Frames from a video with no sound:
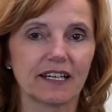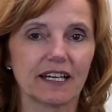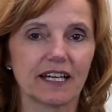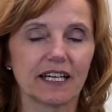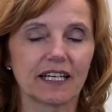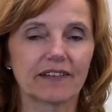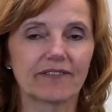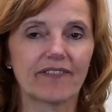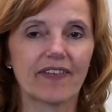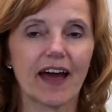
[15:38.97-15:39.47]

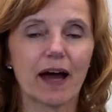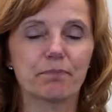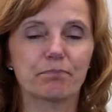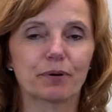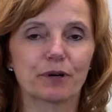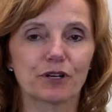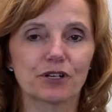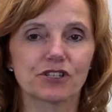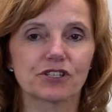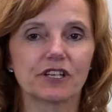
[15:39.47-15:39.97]
And if that
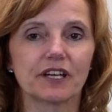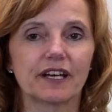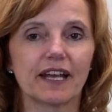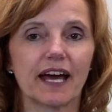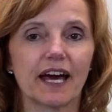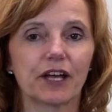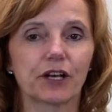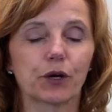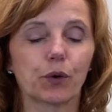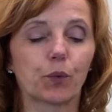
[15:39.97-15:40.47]
person
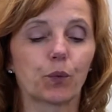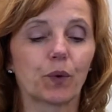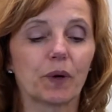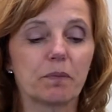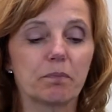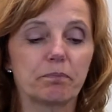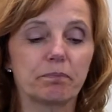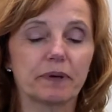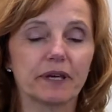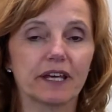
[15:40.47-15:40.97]
had a
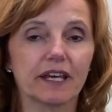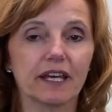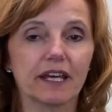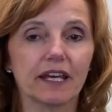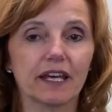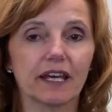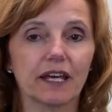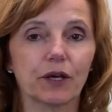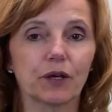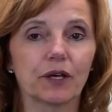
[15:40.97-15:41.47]

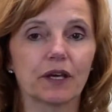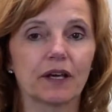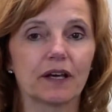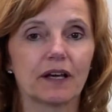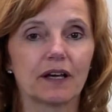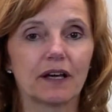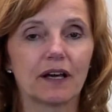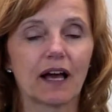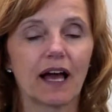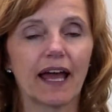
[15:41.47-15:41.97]
wimpy
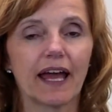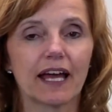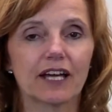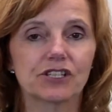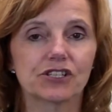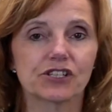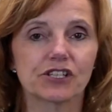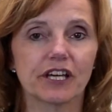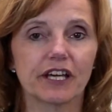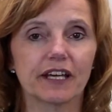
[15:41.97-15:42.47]

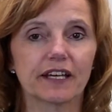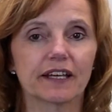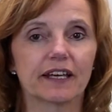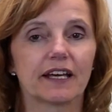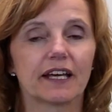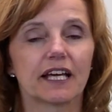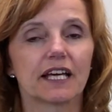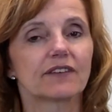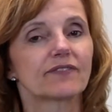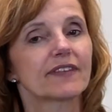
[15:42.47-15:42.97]
handshake,
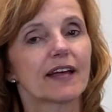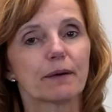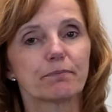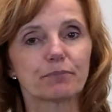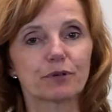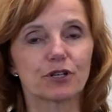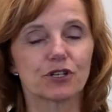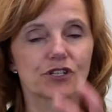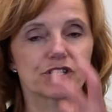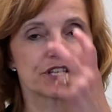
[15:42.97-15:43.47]
if that
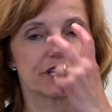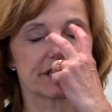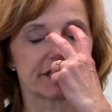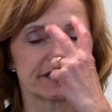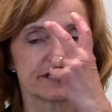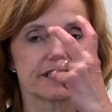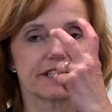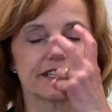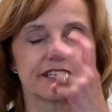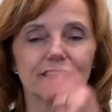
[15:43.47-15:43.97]
person
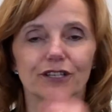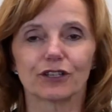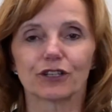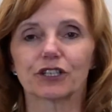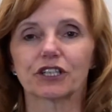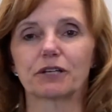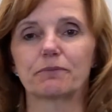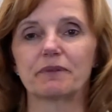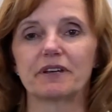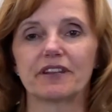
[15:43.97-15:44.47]
didn't
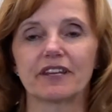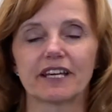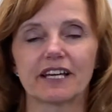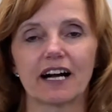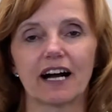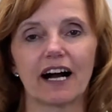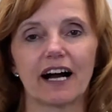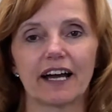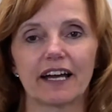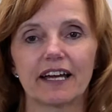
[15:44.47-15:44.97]
look him in the
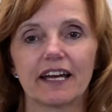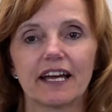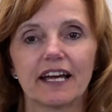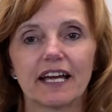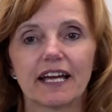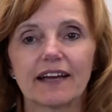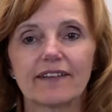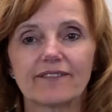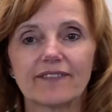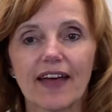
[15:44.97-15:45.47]
eye,
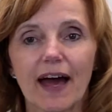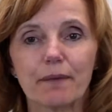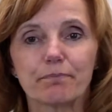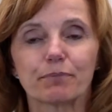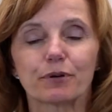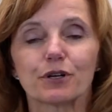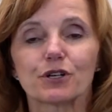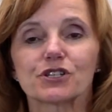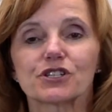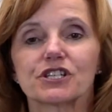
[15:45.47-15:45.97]
if that
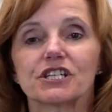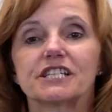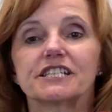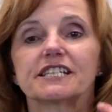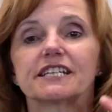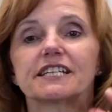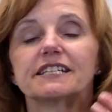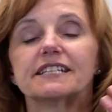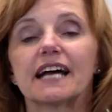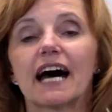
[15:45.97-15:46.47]
person
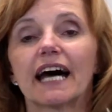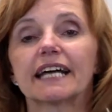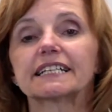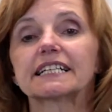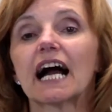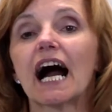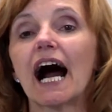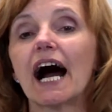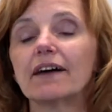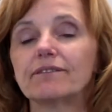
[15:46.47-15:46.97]
did not
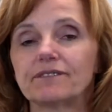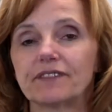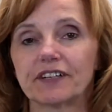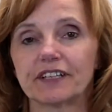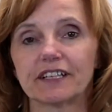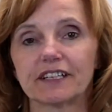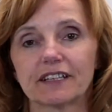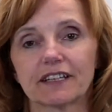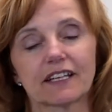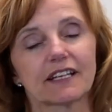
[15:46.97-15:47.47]

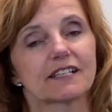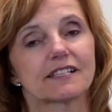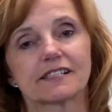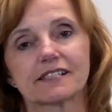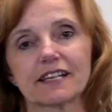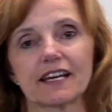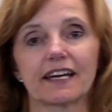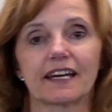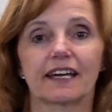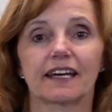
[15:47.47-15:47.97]
confidently
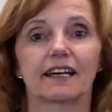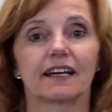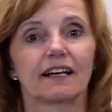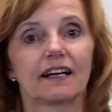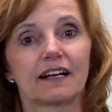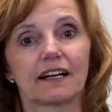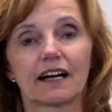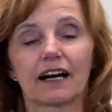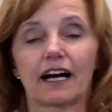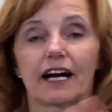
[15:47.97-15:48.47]
say,
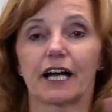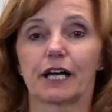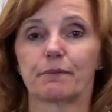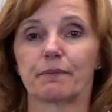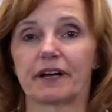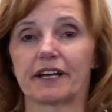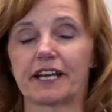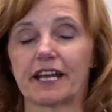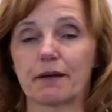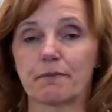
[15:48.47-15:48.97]
"Hi,
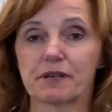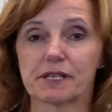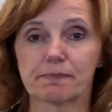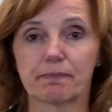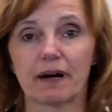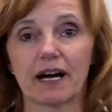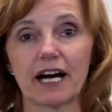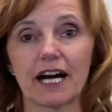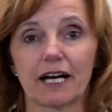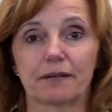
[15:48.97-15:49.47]
my name is
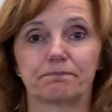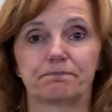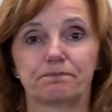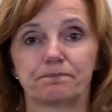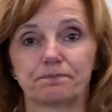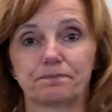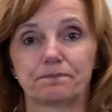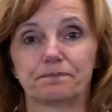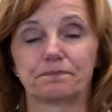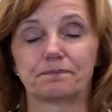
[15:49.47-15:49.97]
Bob,"
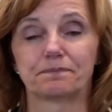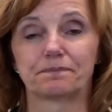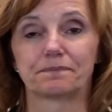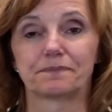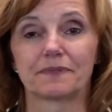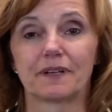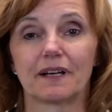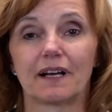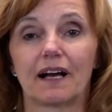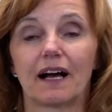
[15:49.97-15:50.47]

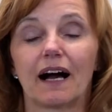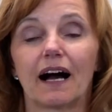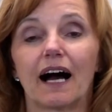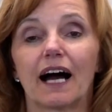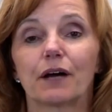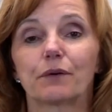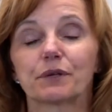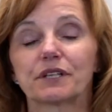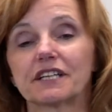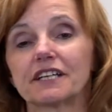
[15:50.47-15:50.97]

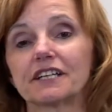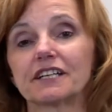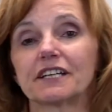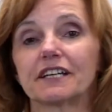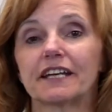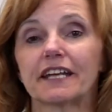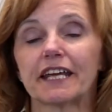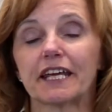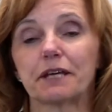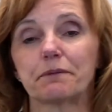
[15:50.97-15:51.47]
I would get
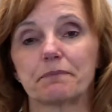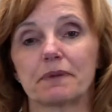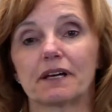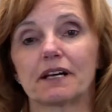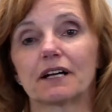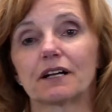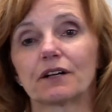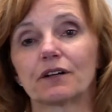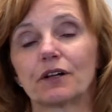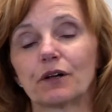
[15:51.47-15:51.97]
an
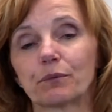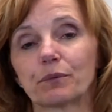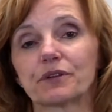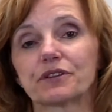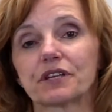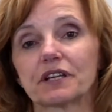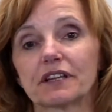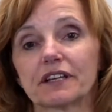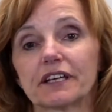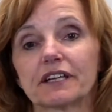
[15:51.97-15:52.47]
email
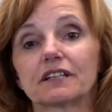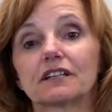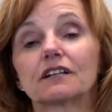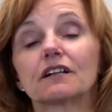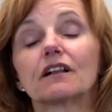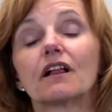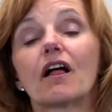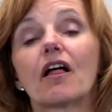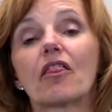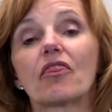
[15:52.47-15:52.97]
with a
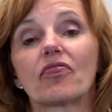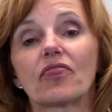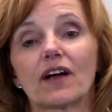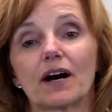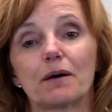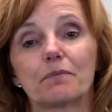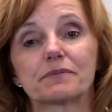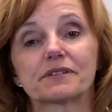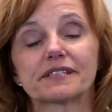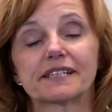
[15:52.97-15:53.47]
little
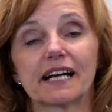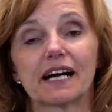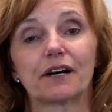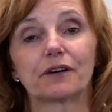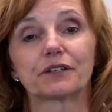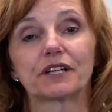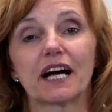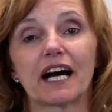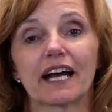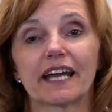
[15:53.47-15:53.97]
thumbs
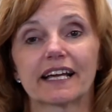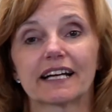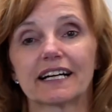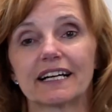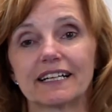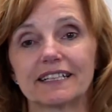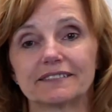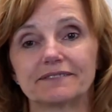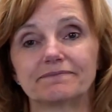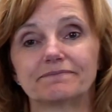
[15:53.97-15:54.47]
down
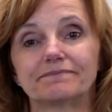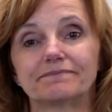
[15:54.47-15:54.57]
icon.